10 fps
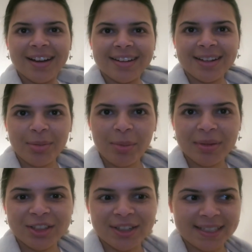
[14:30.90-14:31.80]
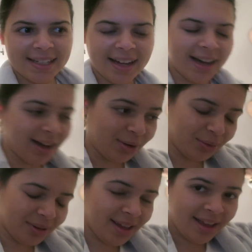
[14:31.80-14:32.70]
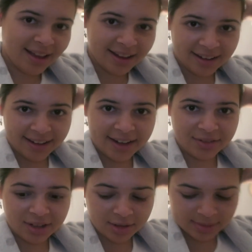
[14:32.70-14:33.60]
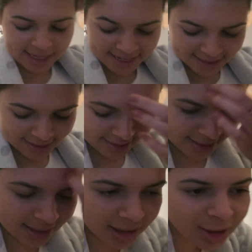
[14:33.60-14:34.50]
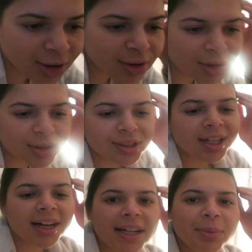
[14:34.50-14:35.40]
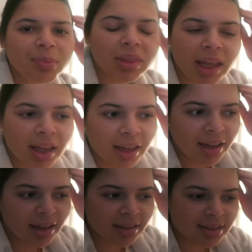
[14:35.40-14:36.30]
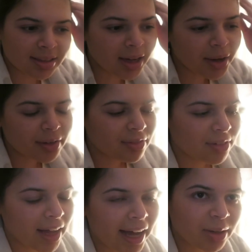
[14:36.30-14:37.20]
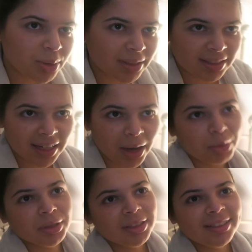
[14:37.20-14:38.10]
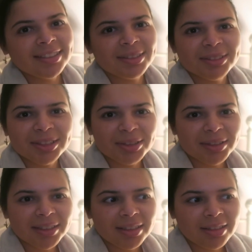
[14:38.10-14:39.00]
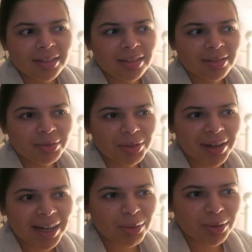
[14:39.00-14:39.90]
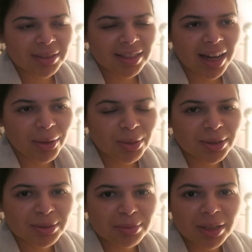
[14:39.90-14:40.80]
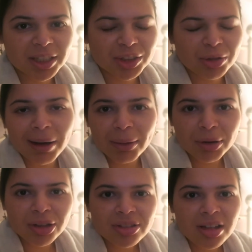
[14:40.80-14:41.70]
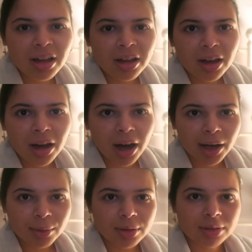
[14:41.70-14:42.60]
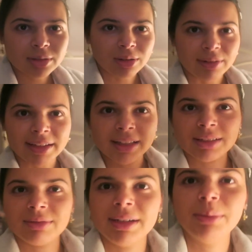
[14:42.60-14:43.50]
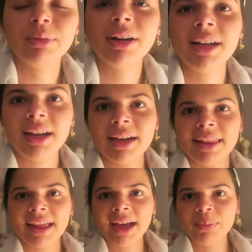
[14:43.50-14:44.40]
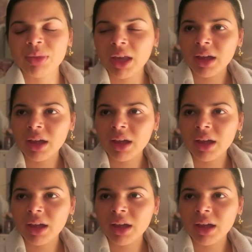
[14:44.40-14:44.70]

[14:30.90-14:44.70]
I'm in my dressing gown and I haven't updated in a long, long time. So for hours and hours, I was doing, well not hours and hours, like two hours. I was, sorry, that's a really bright light there.